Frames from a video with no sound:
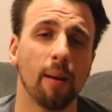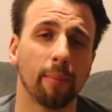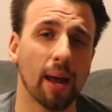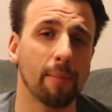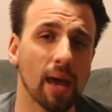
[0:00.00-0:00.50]

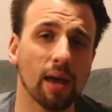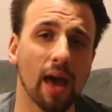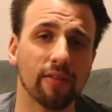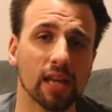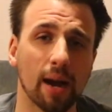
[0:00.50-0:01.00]
but I may
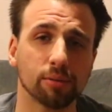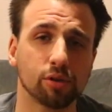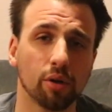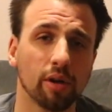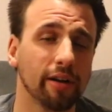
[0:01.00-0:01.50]
have the
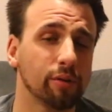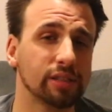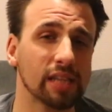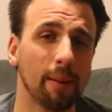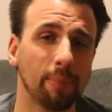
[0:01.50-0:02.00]
opportunity to
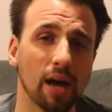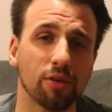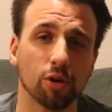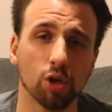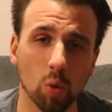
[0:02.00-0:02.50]
stop by
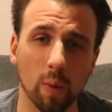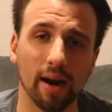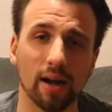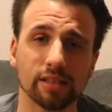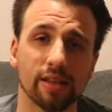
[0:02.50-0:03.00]
their new
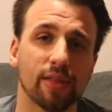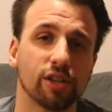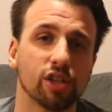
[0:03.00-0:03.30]
warehouse that they